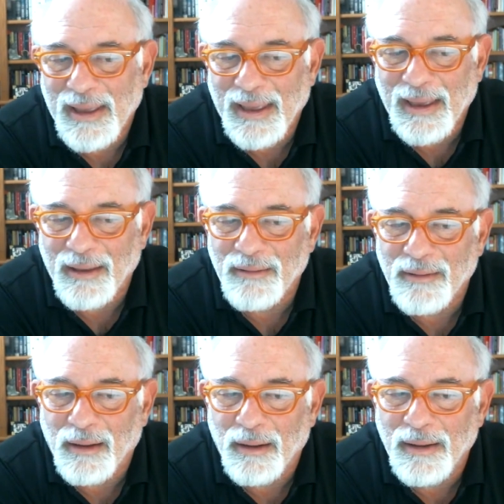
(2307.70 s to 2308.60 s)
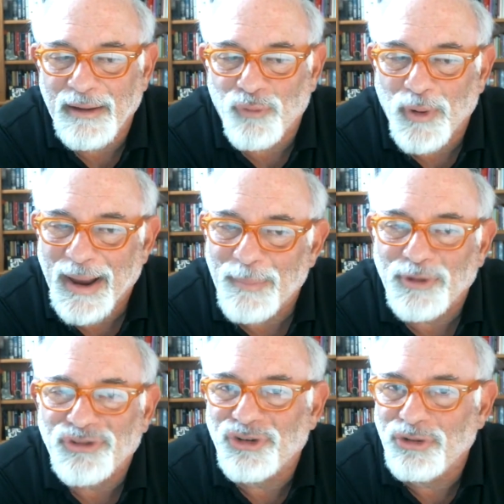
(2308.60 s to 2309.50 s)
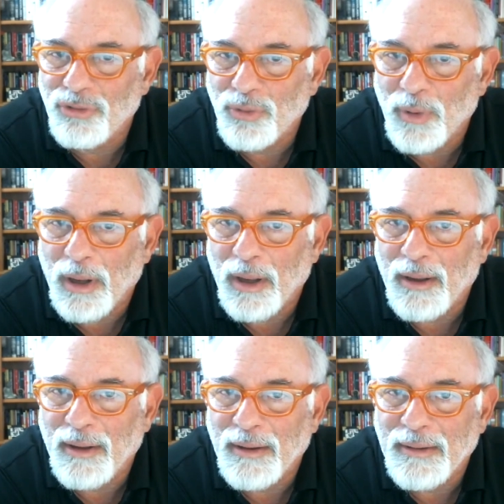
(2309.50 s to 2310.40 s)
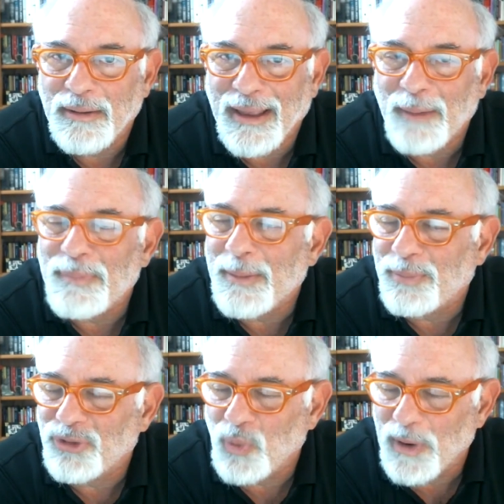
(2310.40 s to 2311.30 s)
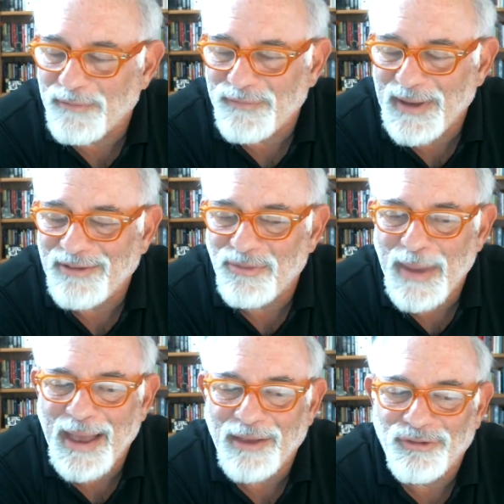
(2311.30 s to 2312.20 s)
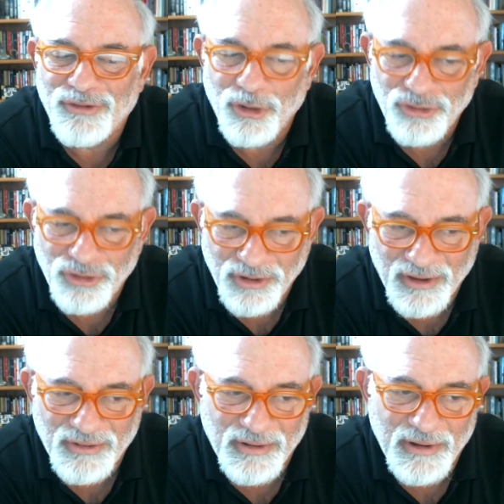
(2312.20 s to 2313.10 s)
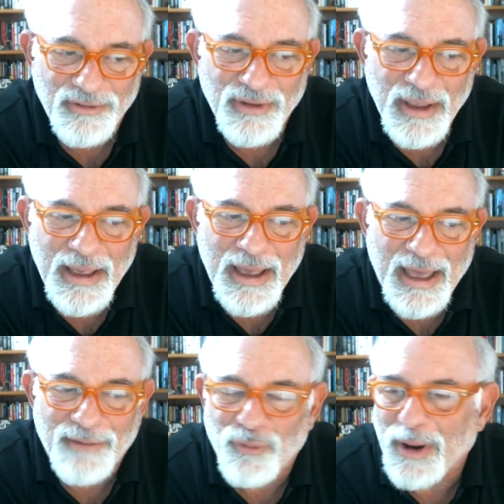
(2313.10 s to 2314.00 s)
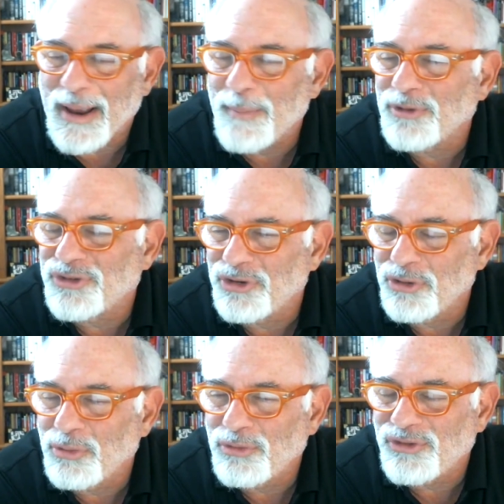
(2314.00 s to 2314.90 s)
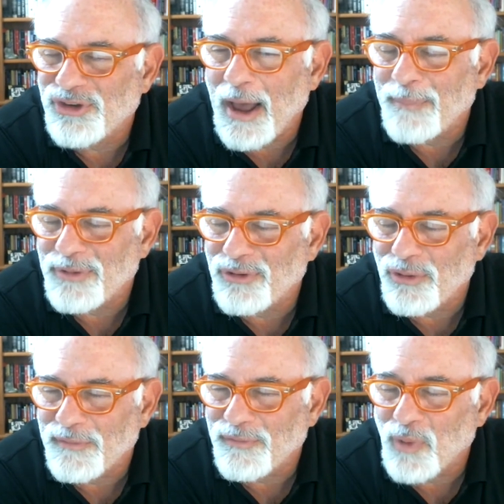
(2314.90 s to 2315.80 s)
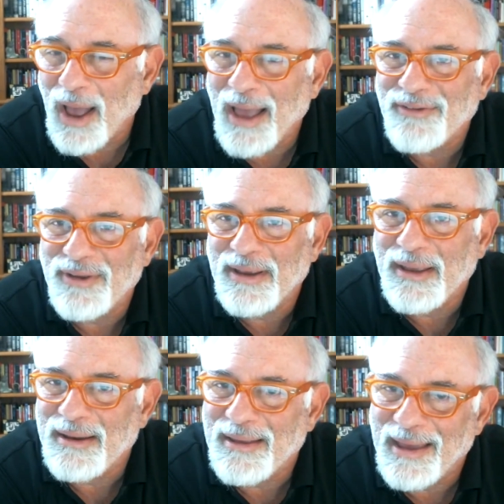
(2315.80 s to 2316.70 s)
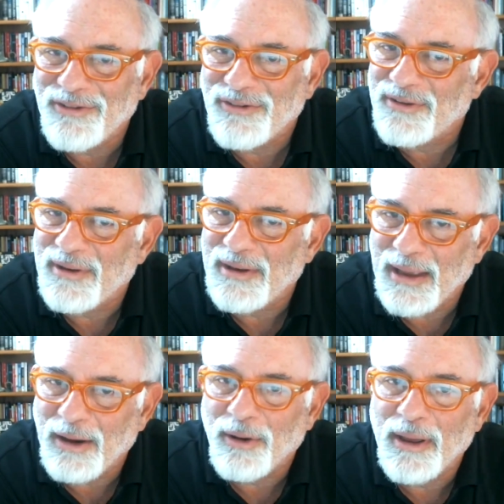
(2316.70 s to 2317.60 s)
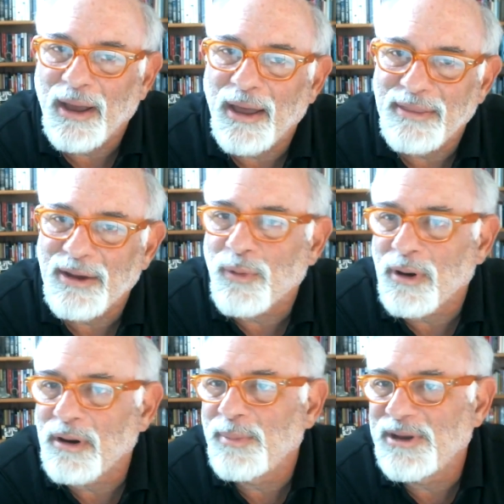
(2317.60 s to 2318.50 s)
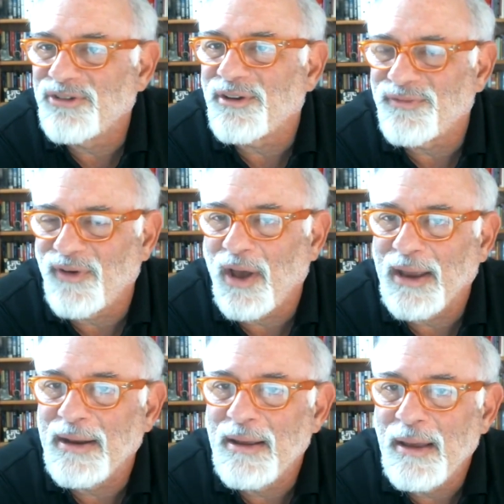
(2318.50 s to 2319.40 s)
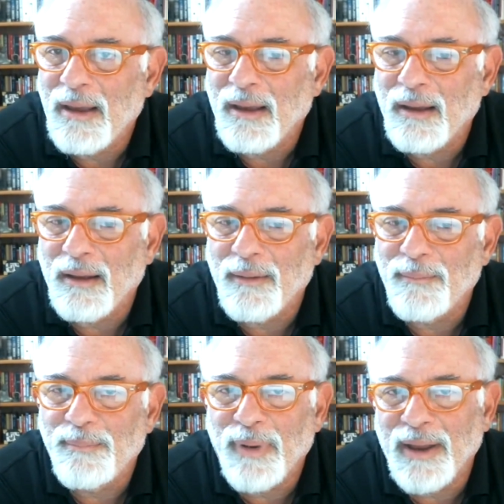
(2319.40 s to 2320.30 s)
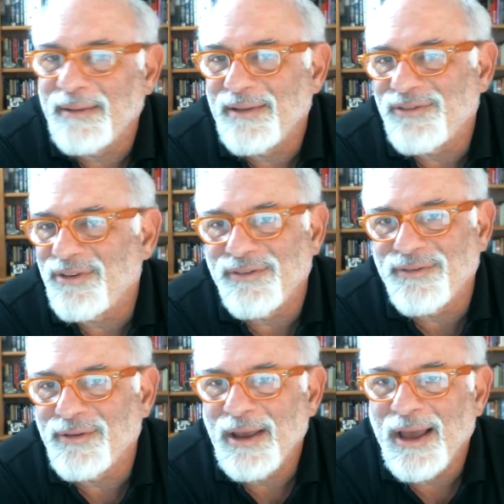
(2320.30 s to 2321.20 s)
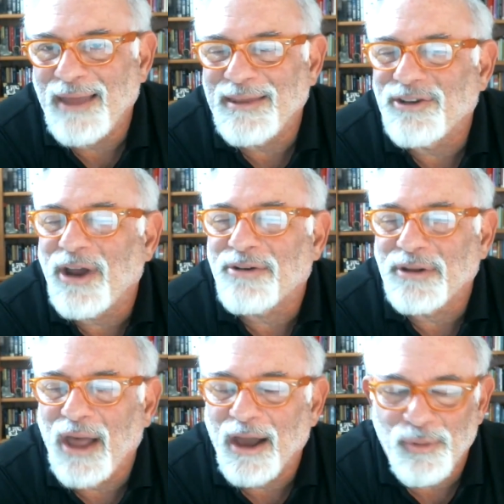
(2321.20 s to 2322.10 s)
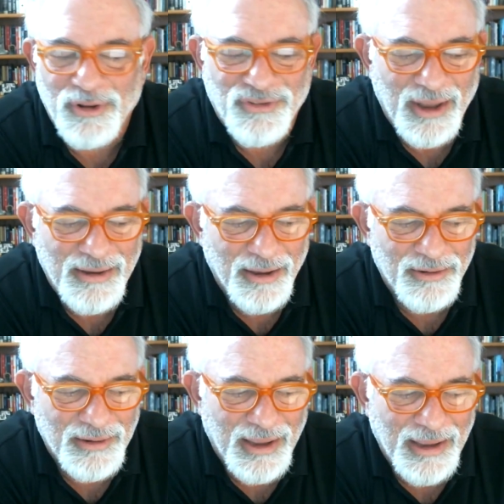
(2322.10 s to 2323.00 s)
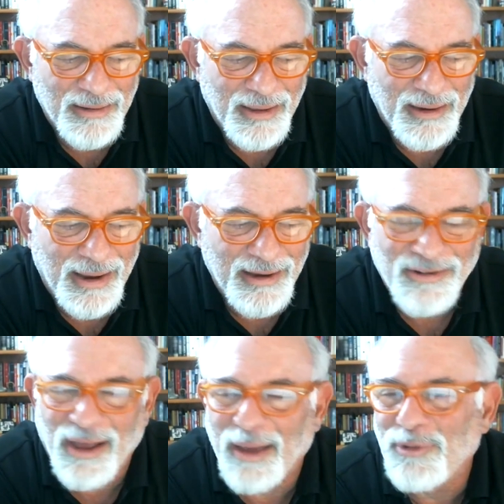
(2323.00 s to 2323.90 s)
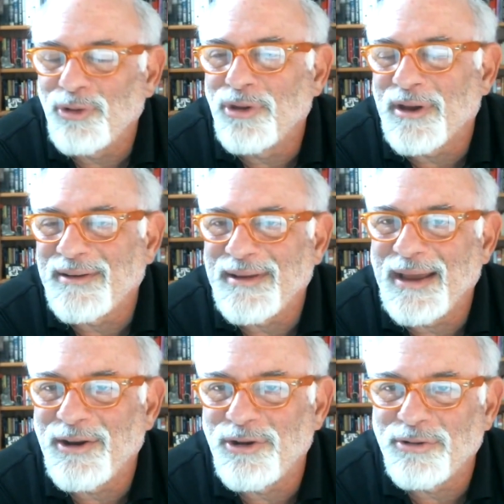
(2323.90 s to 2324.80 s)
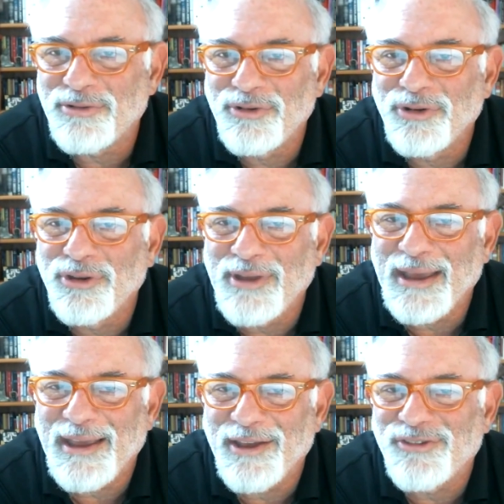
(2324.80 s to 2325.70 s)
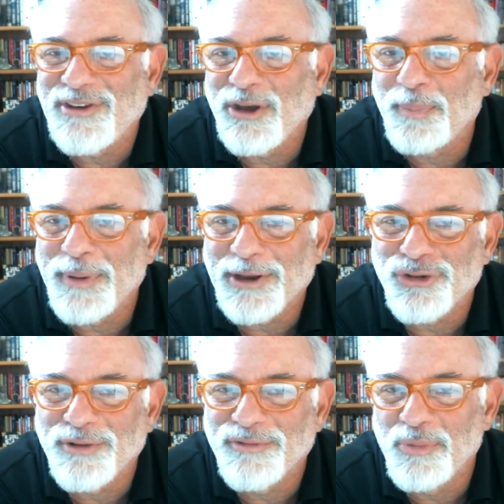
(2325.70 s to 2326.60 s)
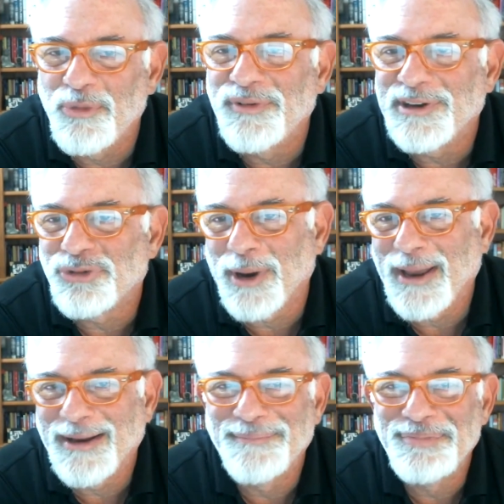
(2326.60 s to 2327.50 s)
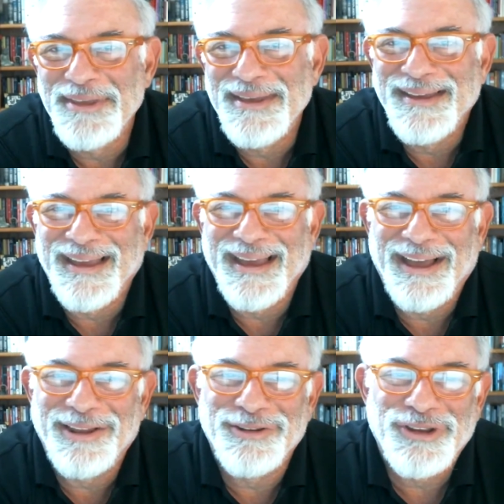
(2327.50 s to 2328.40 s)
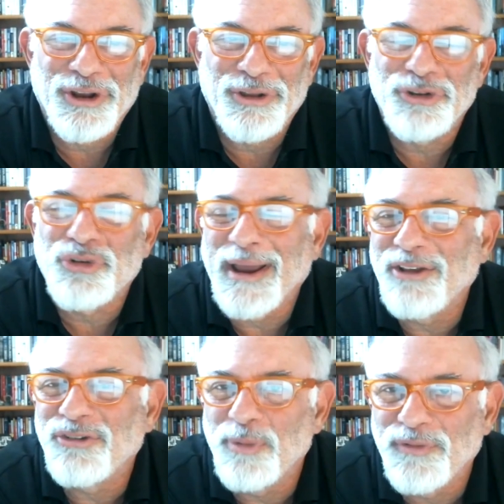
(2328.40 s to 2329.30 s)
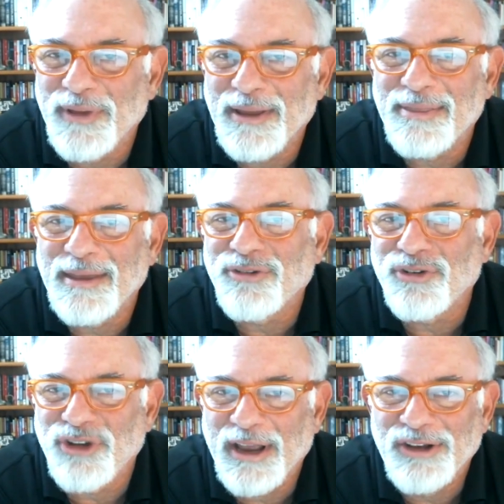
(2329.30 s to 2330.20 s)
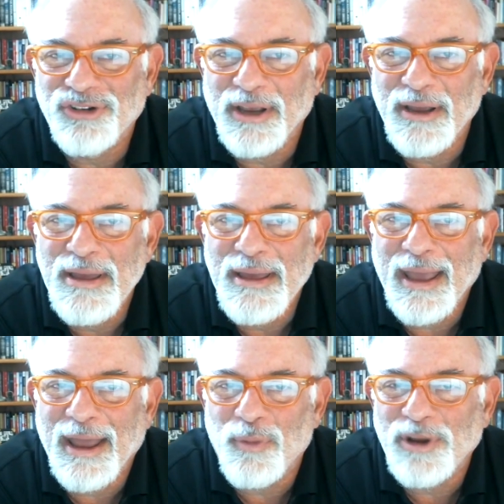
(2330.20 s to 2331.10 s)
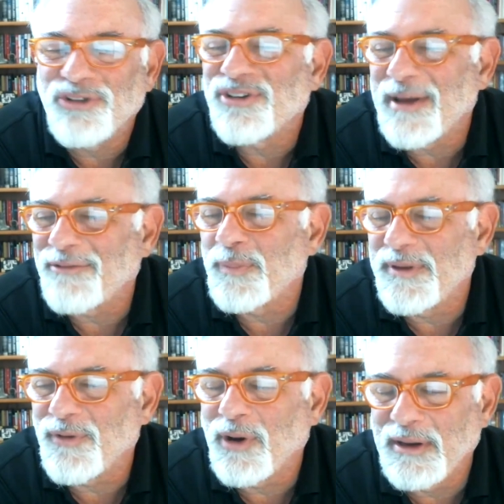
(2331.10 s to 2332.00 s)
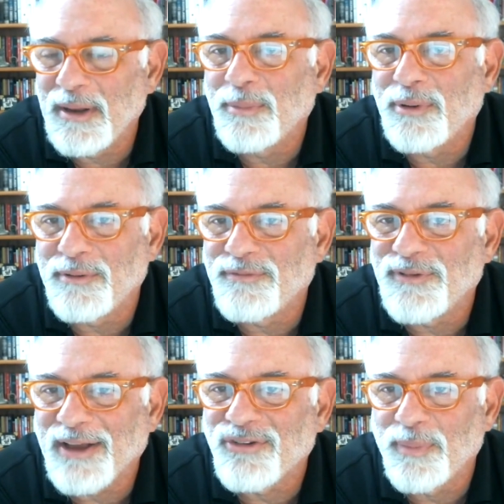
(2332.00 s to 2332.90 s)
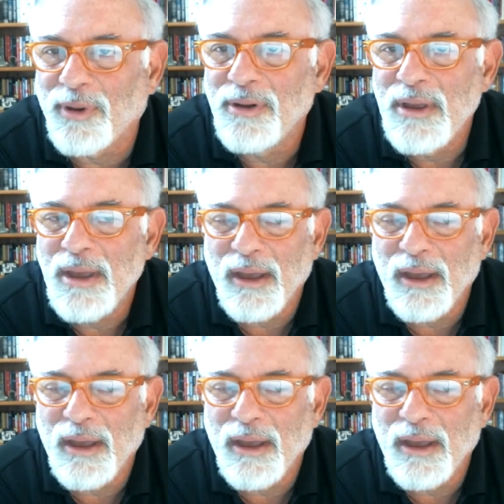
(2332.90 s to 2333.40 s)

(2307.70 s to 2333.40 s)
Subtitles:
And if we're able to get people to wear face masks, social distance, and if we're able to stop the sort of rising in cases in the area, I think we're going to be just fine. But this is, I think Dr. Lockwood said the other day that anytime you look at data, you're taking a still picture of a moving train. And, you know, the train is moving, things are changing, and we just have to be very nimble and flexible.